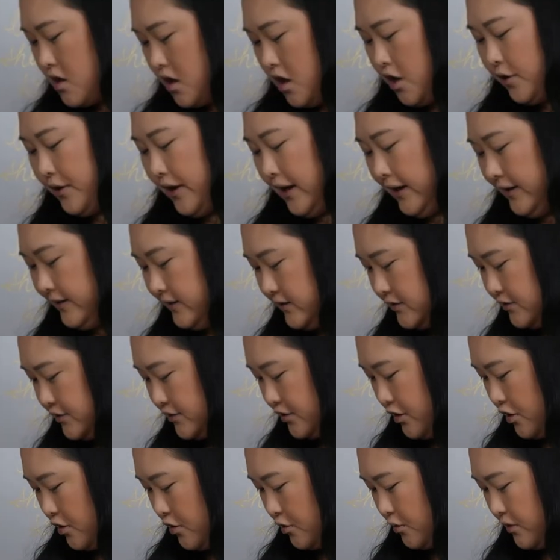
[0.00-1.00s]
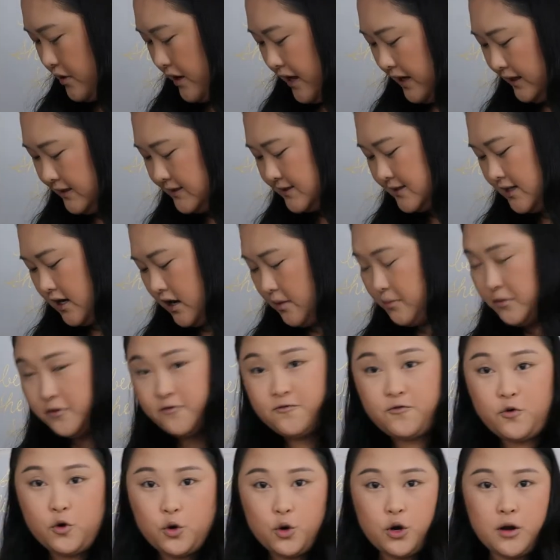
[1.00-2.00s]
Okay, so next,
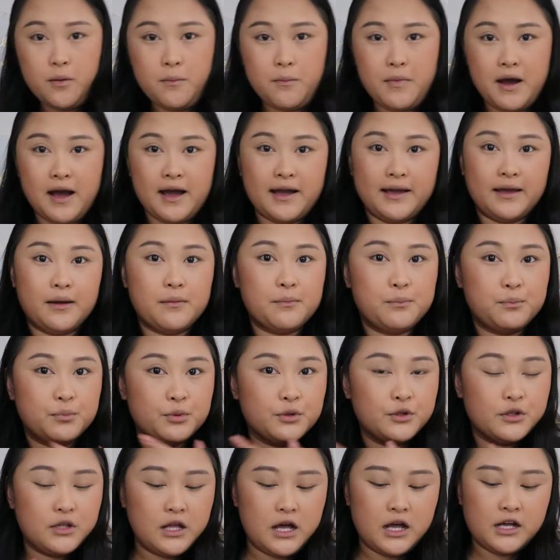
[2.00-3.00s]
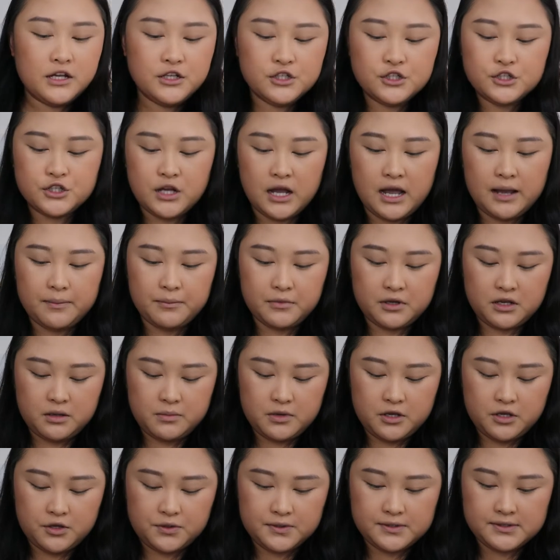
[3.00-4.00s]
for my blush, I'm going to
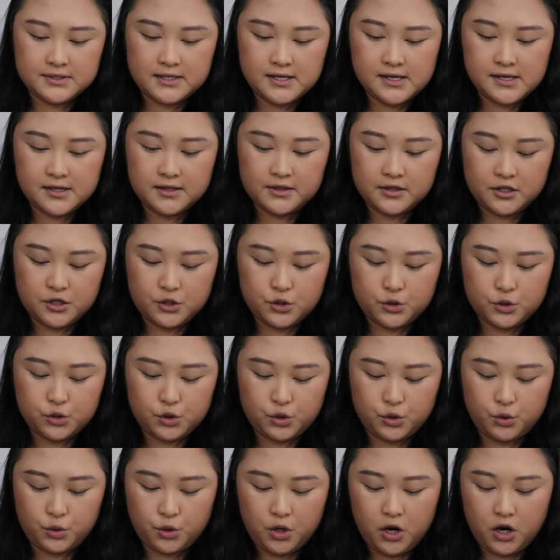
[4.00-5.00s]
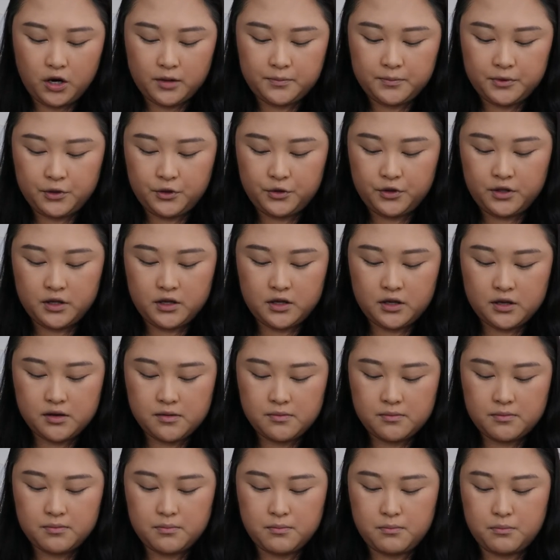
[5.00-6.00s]
be using the Lunar Beauty
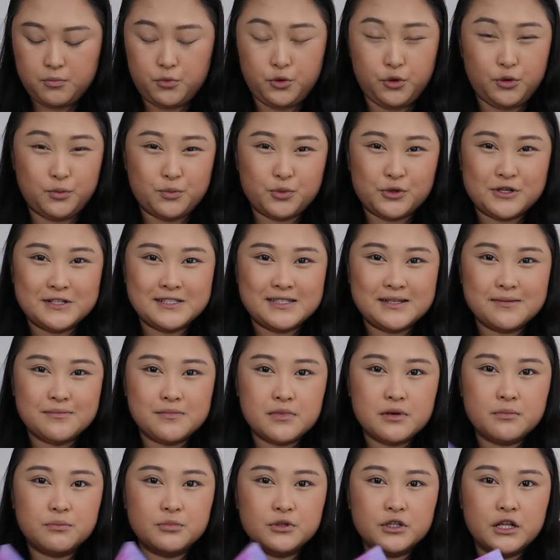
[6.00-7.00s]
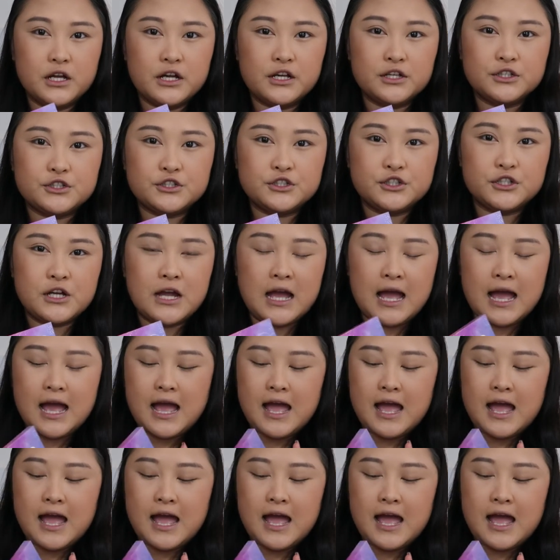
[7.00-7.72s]
Moon Prism Blush.